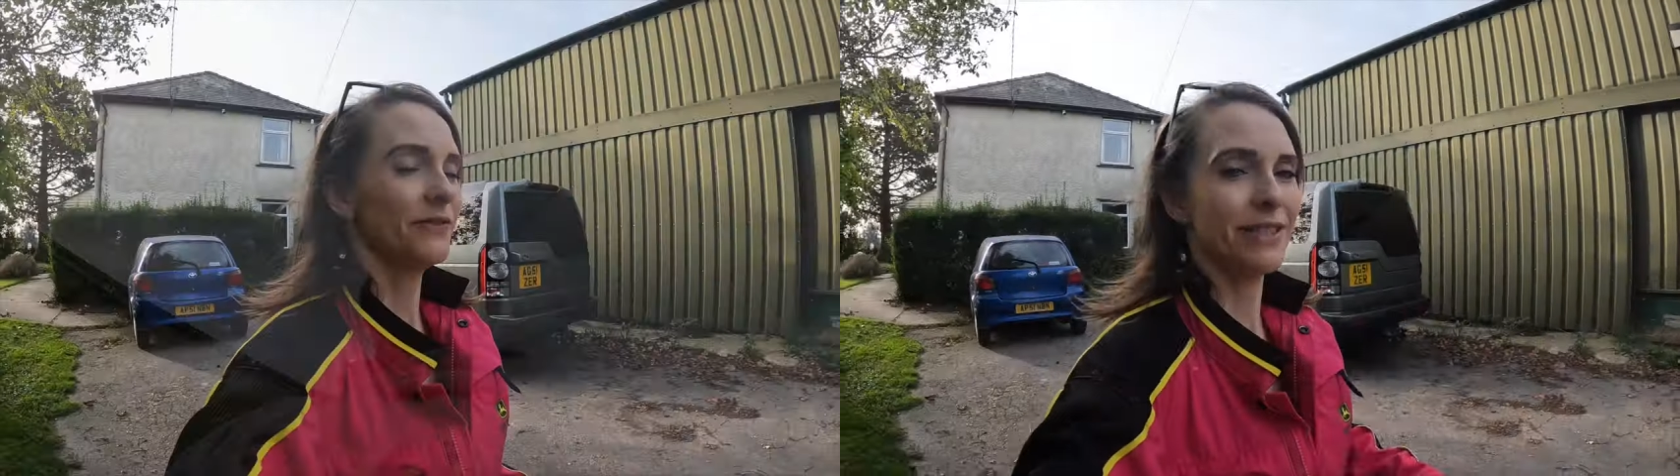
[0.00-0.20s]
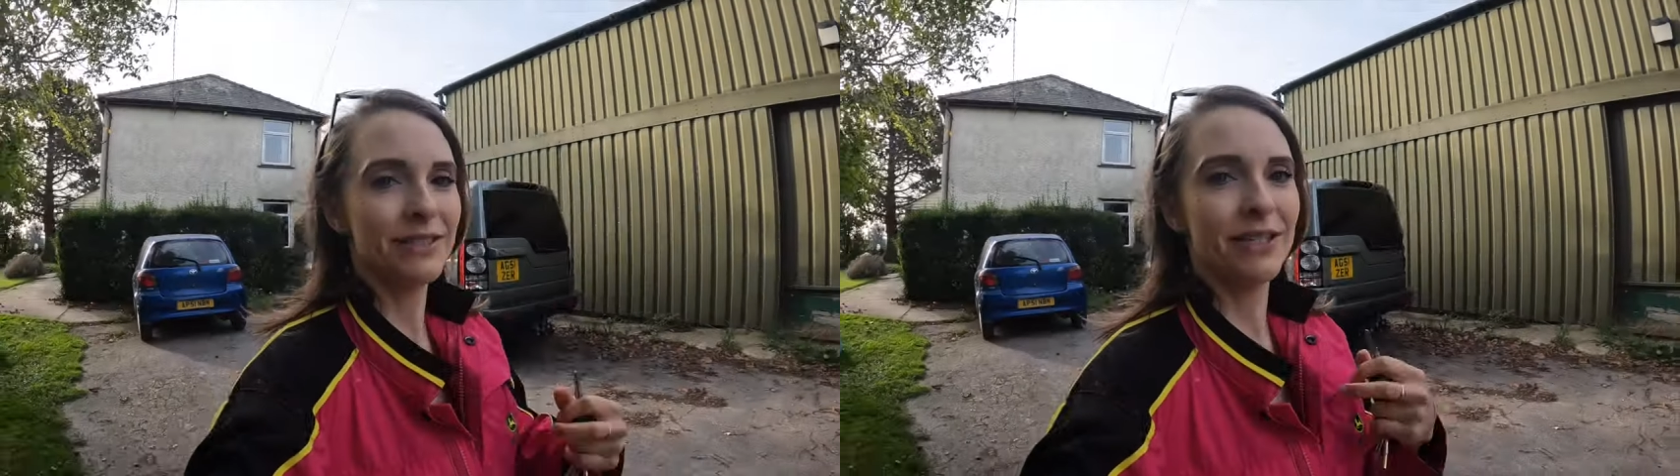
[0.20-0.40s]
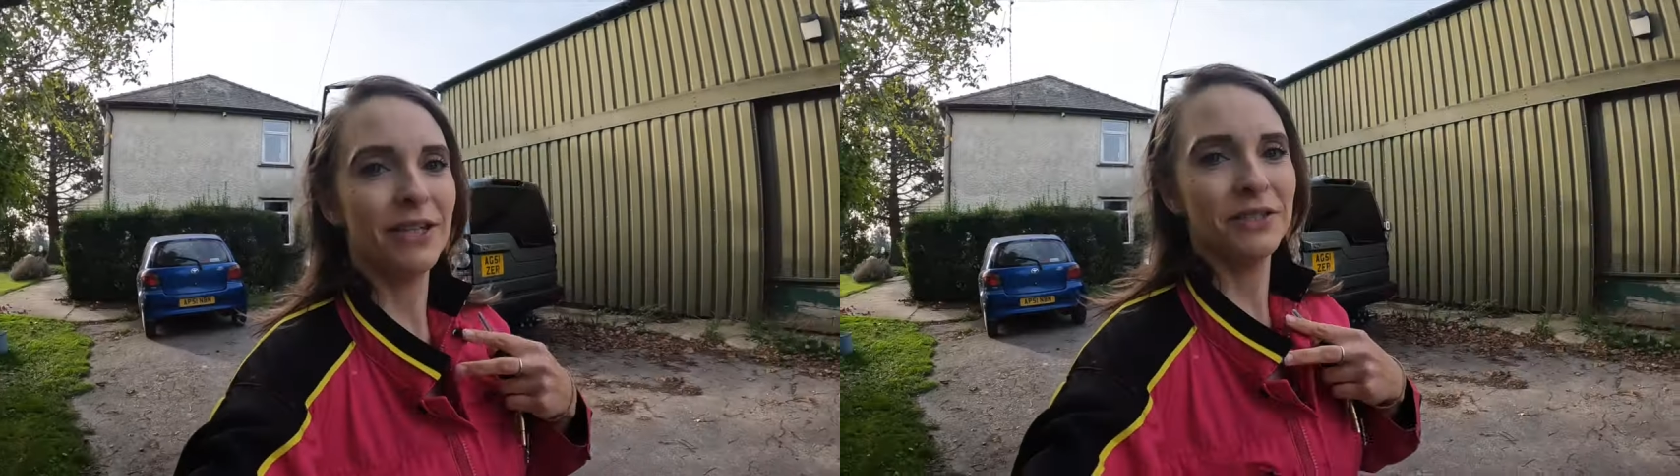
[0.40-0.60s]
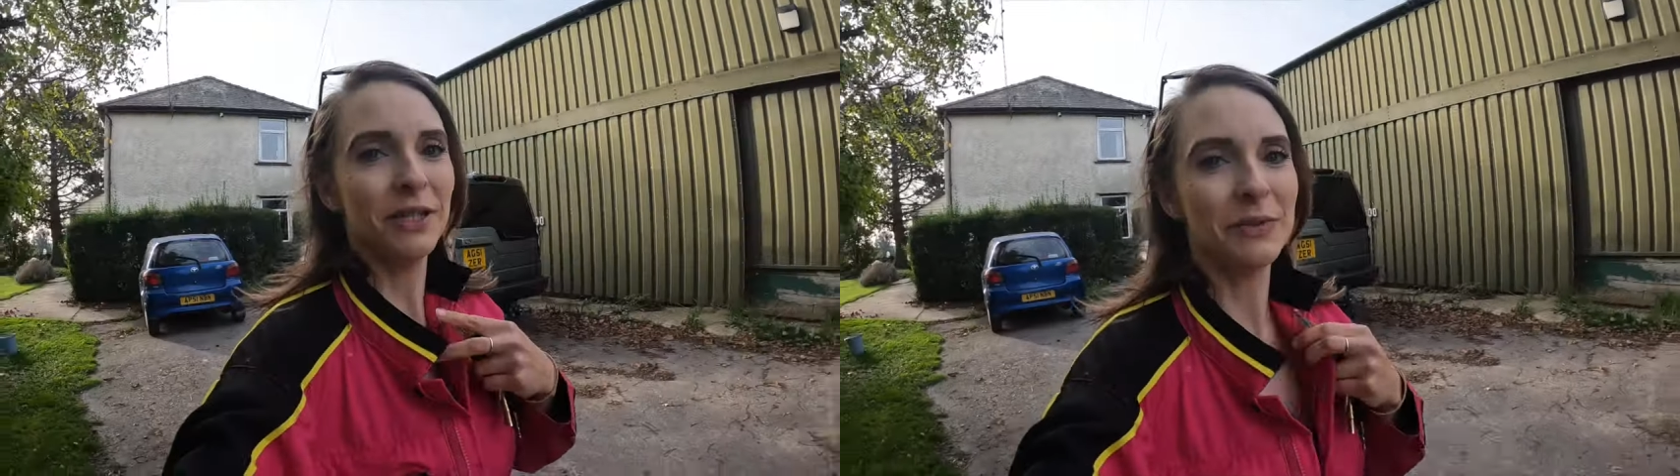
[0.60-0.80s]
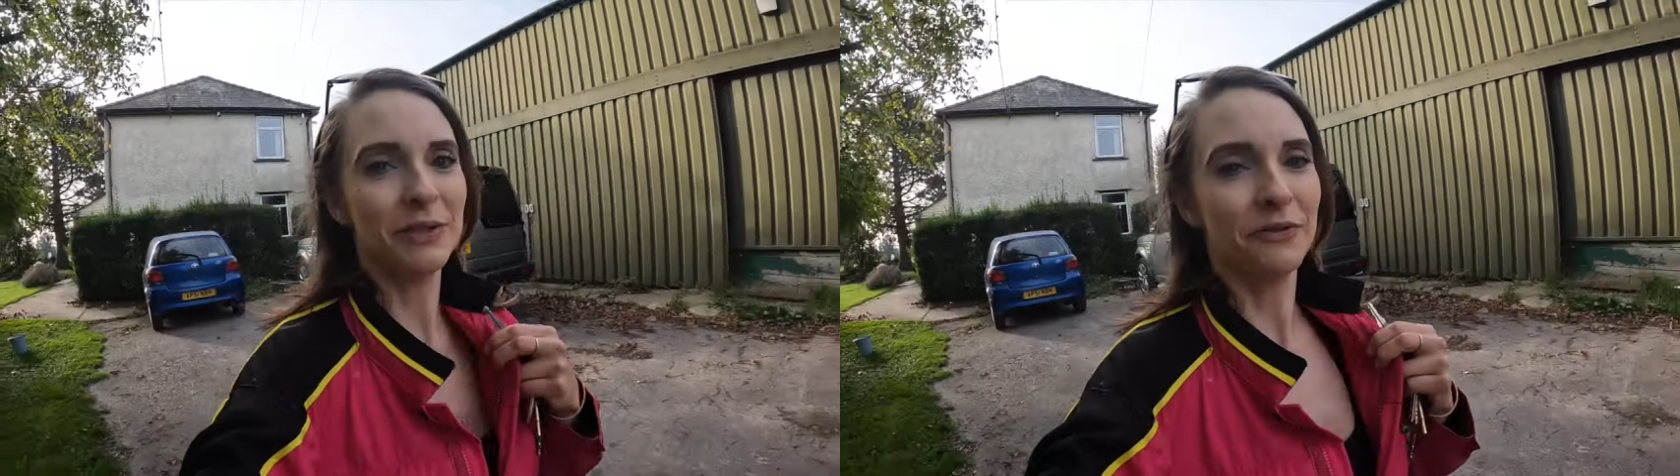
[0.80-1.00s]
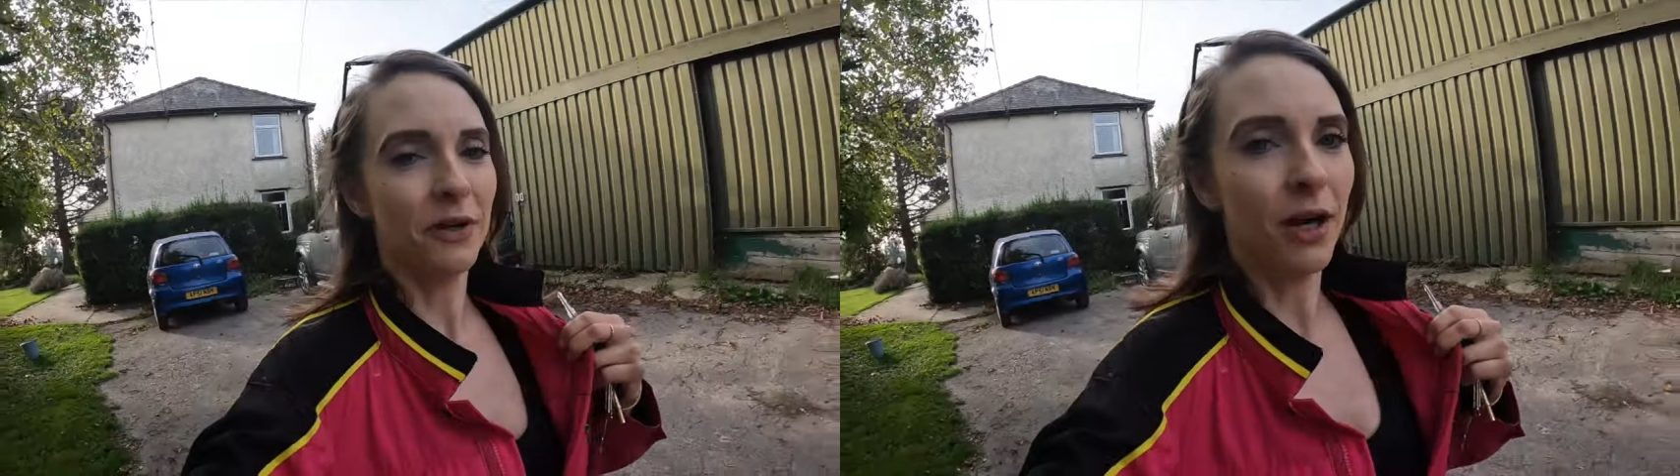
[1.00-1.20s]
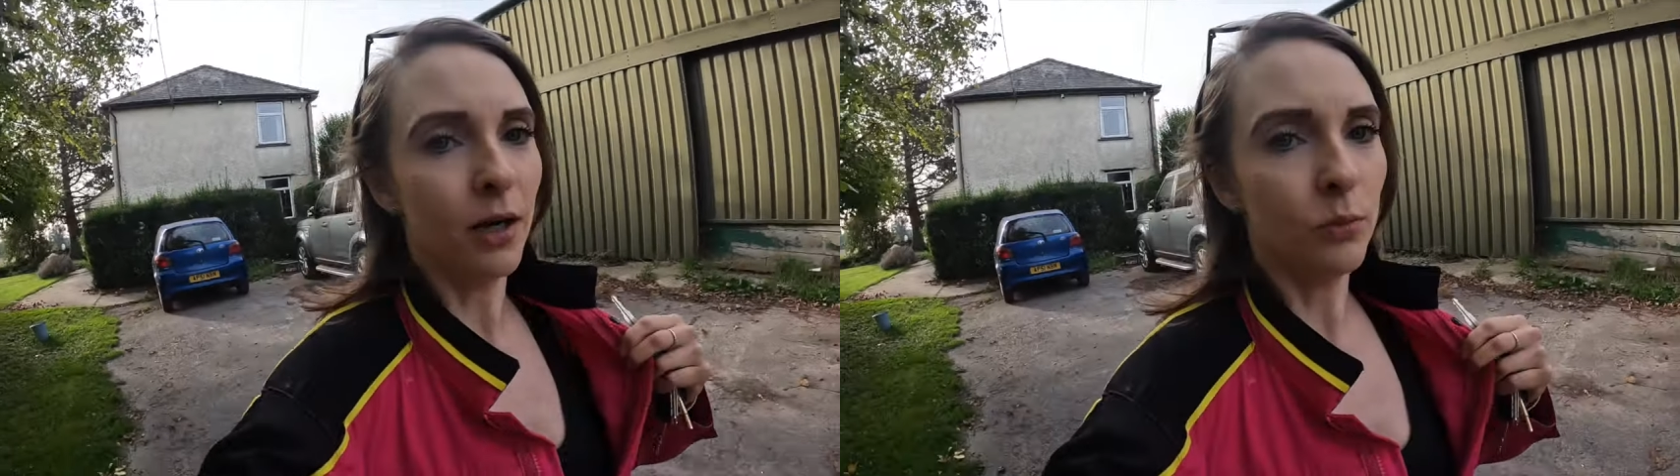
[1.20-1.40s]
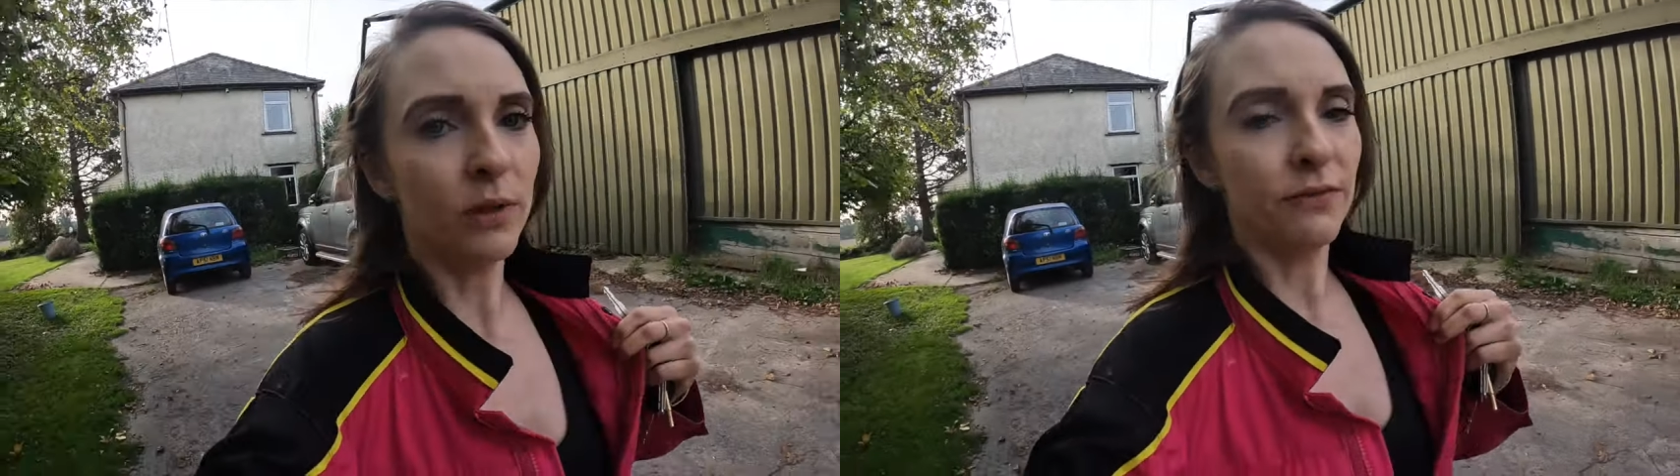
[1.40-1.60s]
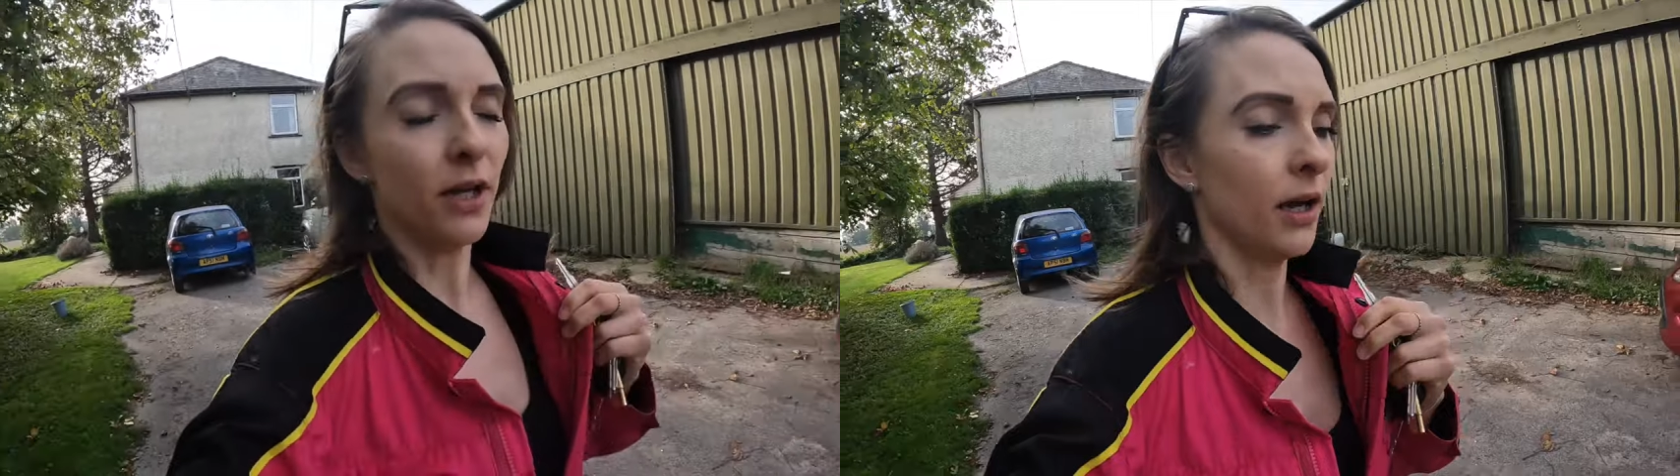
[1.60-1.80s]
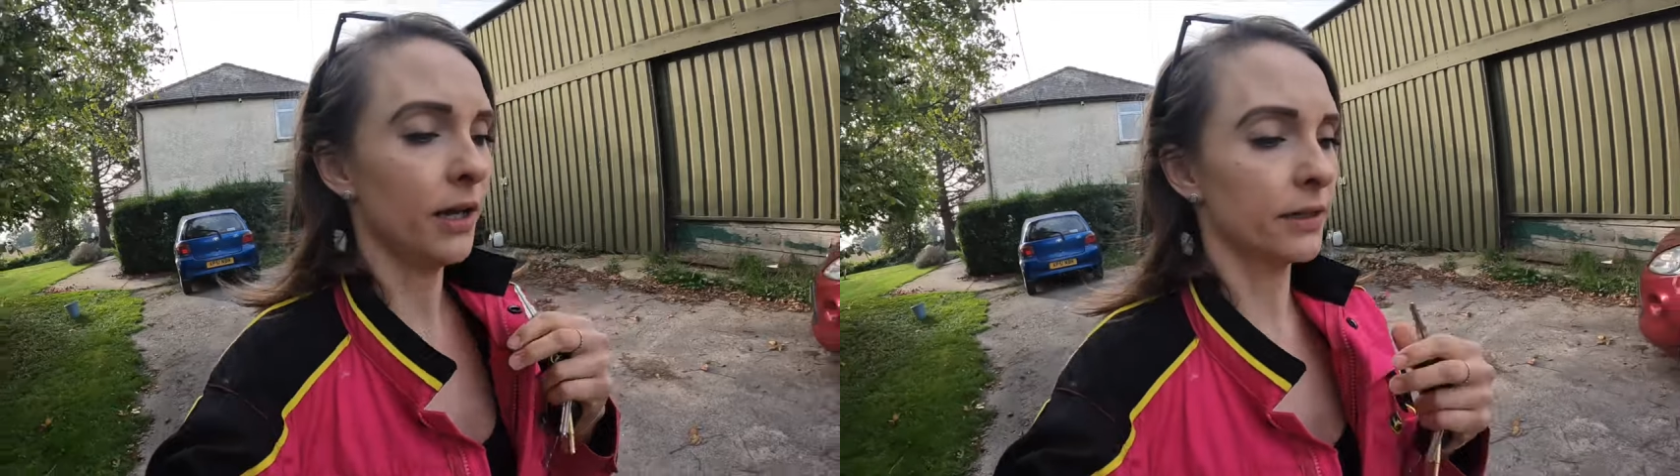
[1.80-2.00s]
Just turned up to the farm with
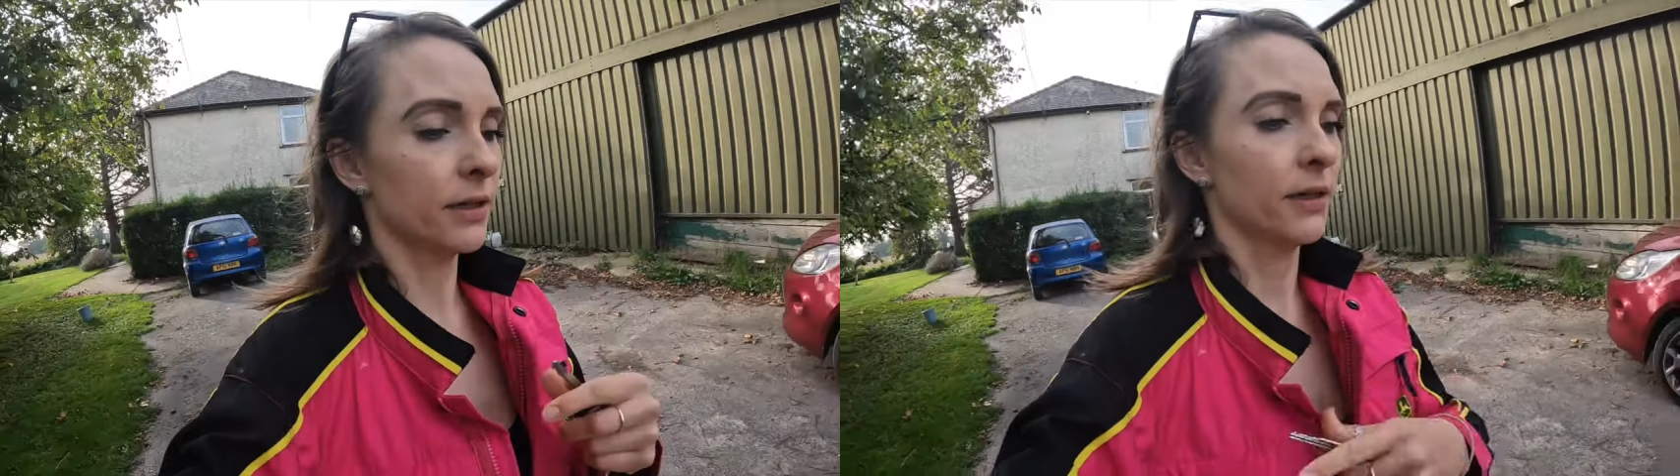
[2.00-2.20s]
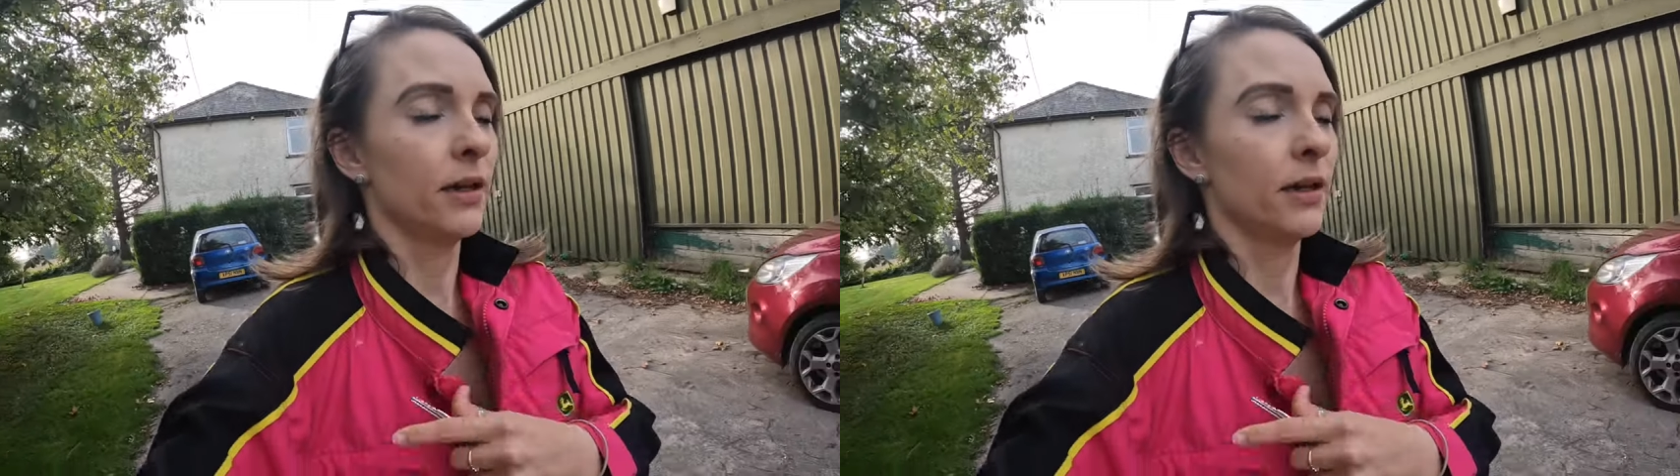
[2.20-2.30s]
like